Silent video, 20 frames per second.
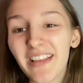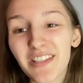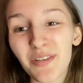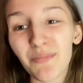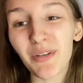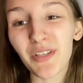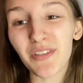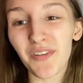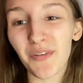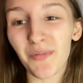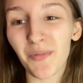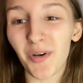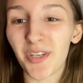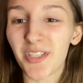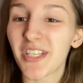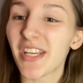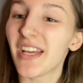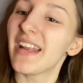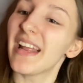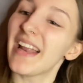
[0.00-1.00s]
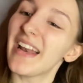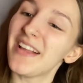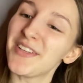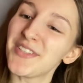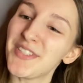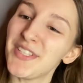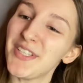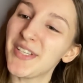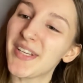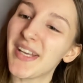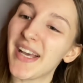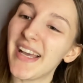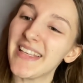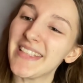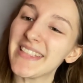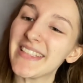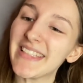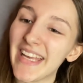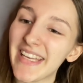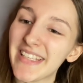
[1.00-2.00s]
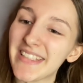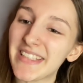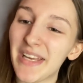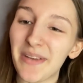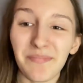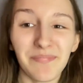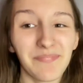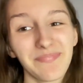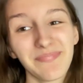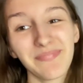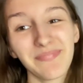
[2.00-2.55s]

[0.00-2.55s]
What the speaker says: so much for watching, and I'll see you guys next time.